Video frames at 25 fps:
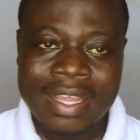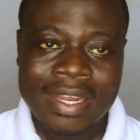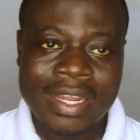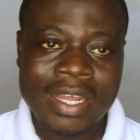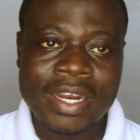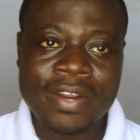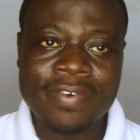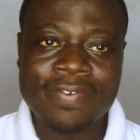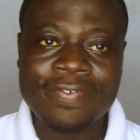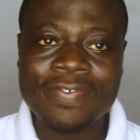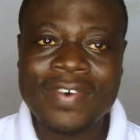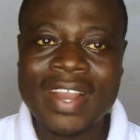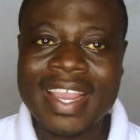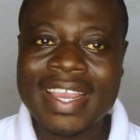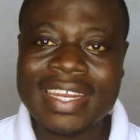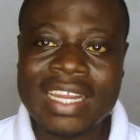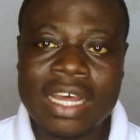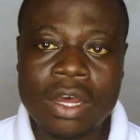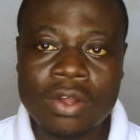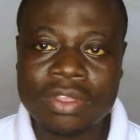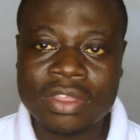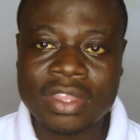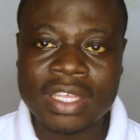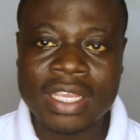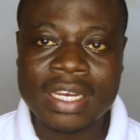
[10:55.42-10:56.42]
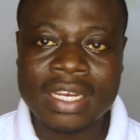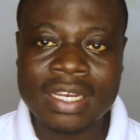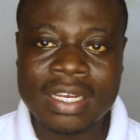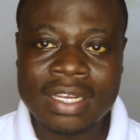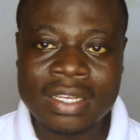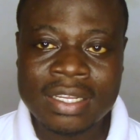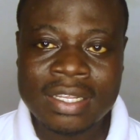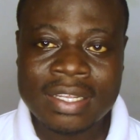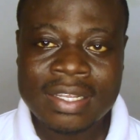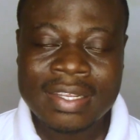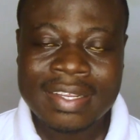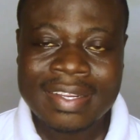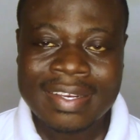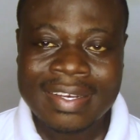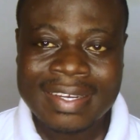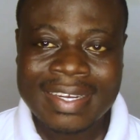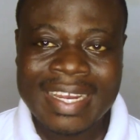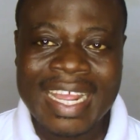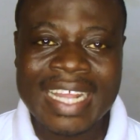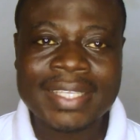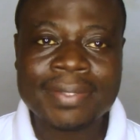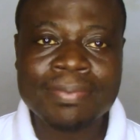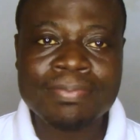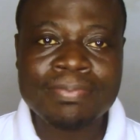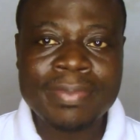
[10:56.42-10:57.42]
Now the final thing
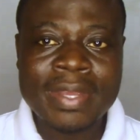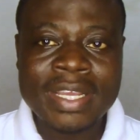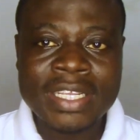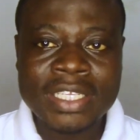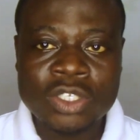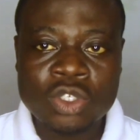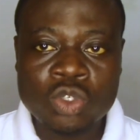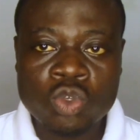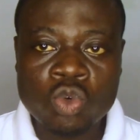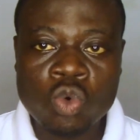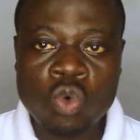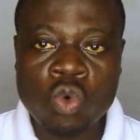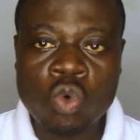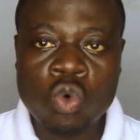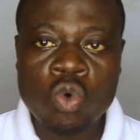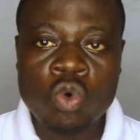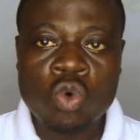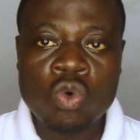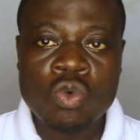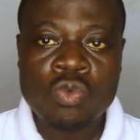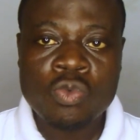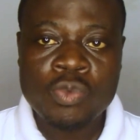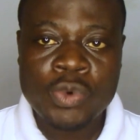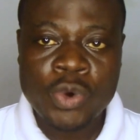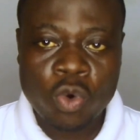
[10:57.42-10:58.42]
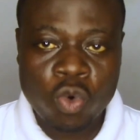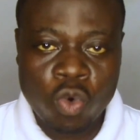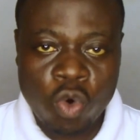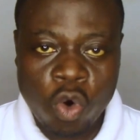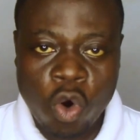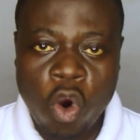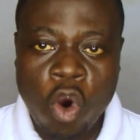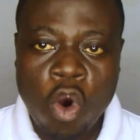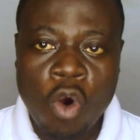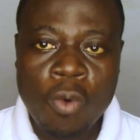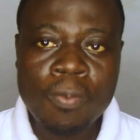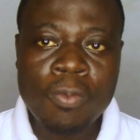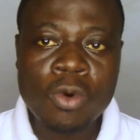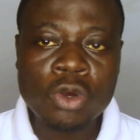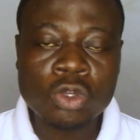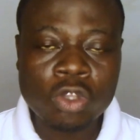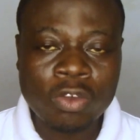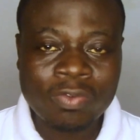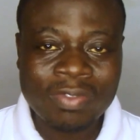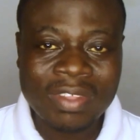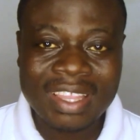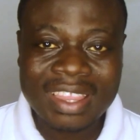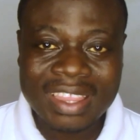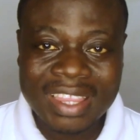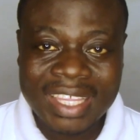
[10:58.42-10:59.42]
that makes you recall
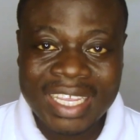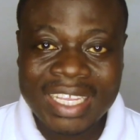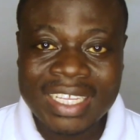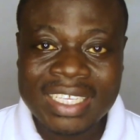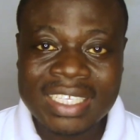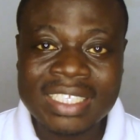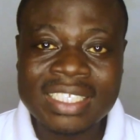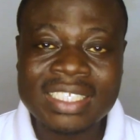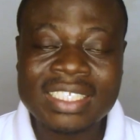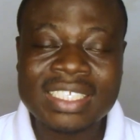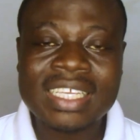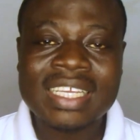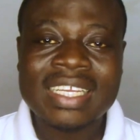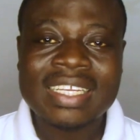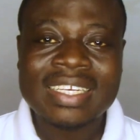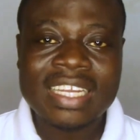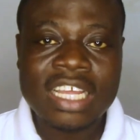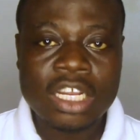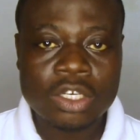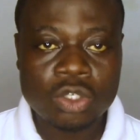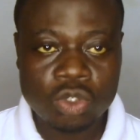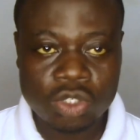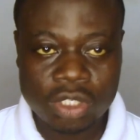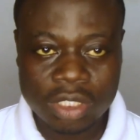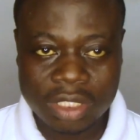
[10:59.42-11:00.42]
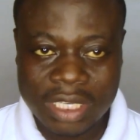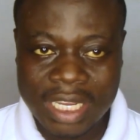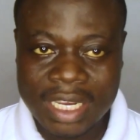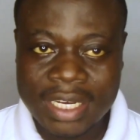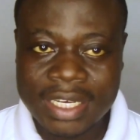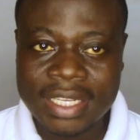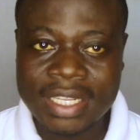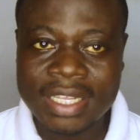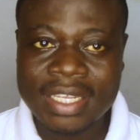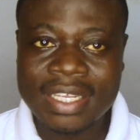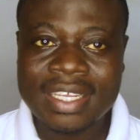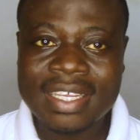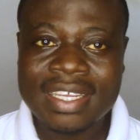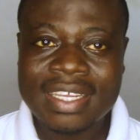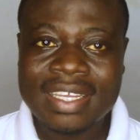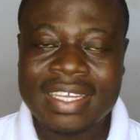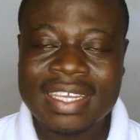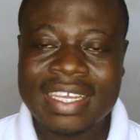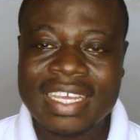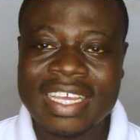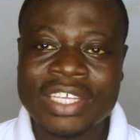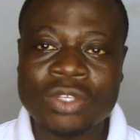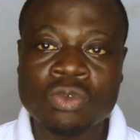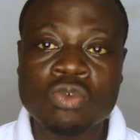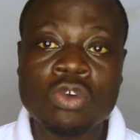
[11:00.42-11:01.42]
most of the things that you study
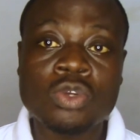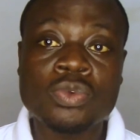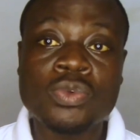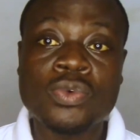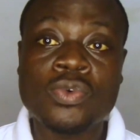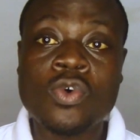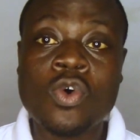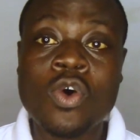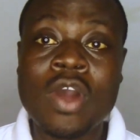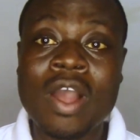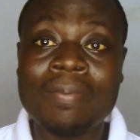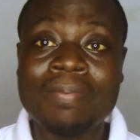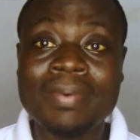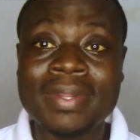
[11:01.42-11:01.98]
is what we call